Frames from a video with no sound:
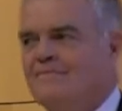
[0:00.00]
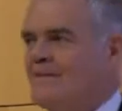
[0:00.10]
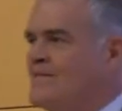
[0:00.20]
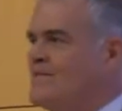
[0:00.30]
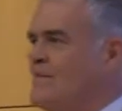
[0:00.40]

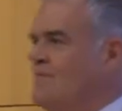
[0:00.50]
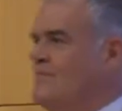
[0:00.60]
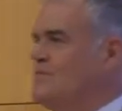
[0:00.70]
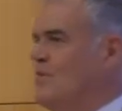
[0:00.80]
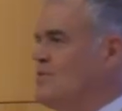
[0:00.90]
That's tough.
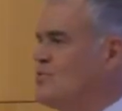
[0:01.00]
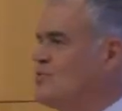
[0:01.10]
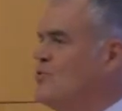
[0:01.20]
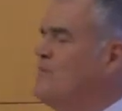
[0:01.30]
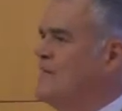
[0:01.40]
He's not
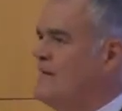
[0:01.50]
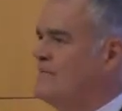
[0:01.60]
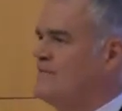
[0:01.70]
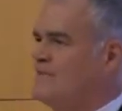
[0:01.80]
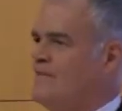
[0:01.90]
stupid
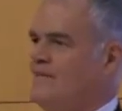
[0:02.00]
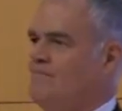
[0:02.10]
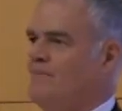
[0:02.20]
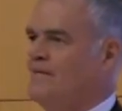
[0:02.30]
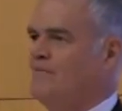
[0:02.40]
enough to say
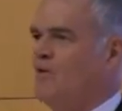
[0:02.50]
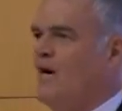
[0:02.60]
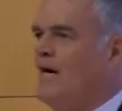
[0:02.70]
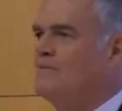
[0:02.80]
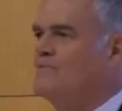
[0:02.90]
pay the
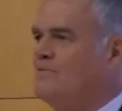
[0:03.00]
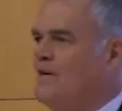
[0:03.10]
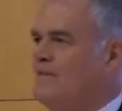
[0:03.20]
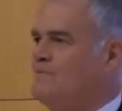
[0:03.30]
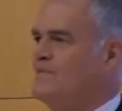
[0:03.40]
bribes,
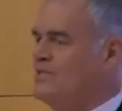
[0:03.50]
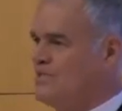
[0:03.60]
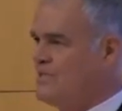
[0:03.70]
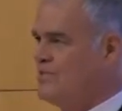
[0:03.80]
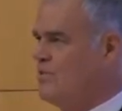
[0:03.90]
right? But the
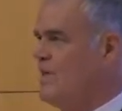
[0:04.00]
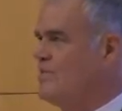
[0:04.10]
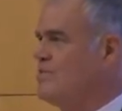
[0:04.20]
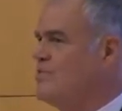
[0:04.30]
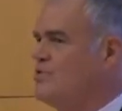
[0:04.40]

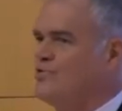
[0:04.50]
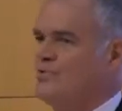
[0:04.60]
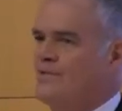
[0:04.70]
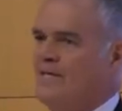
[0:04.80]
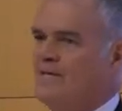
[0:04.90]
insinuation is
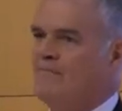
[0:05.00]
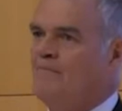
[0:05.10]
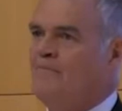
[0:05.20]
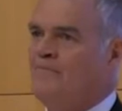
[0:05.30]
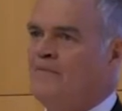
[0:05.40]
sure there.
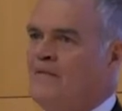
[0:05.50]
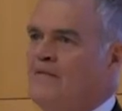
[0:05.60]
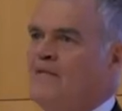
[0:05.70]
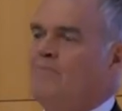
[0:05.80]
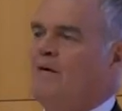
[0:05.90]

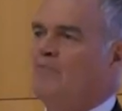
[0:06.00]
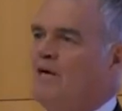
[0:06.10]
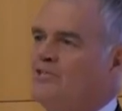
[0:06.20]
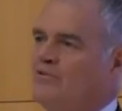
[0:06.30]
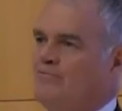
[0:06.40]
My
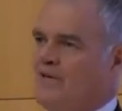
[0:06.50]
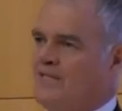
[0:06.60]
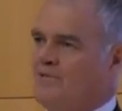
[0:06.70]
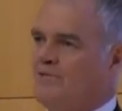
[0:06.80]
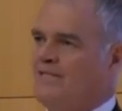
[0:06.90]
Russian
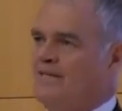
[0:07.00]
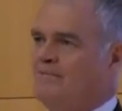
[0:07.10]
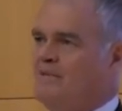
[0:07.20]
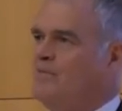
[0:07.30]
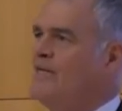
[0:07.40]
friends were
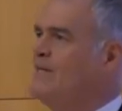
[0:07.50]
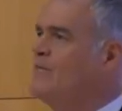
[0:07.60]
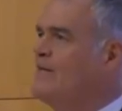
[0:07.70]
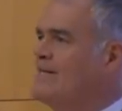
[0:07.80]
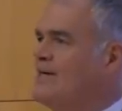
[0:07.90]
telling me
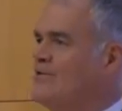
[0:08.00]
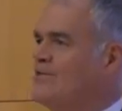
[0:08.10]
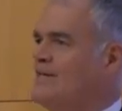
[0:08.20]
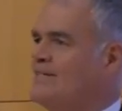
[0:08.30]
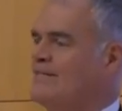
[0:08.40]
we can
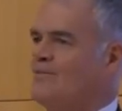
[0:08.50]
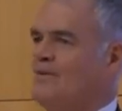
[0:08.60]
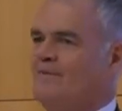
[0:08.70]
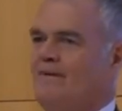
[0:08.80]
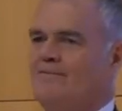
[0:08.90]
negotiate that
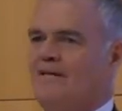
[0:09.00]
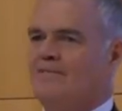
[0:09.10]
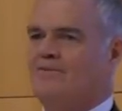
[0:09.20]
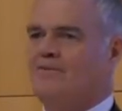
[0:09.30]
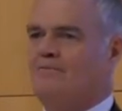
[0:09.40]

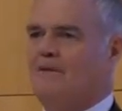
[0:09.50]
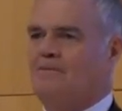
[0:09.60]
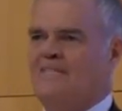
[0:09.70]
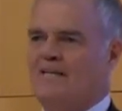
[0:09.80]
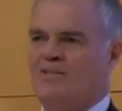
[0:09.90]
$25,000
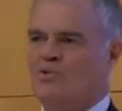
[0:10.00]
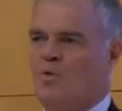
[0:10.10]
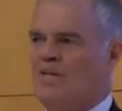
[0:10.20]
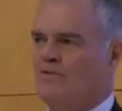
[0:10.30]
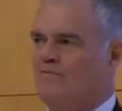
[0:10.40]
payment down to
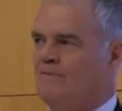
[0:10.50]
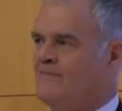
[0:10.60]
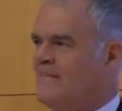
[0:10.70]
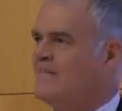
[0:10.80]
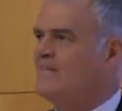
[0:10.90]
20 or
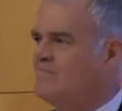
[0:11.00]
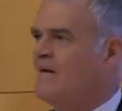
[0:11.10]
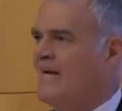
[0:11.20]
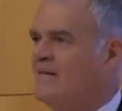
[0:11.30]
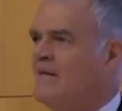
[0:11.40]
15 and
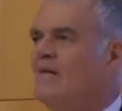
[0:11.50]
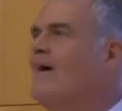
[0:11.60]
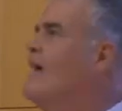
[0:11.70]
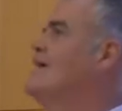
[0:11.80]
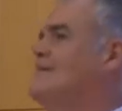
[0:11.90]
pay it.
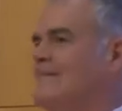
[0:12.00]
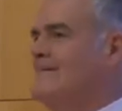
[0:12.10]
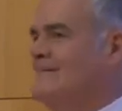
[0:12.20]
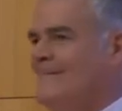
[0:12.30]
Yeah.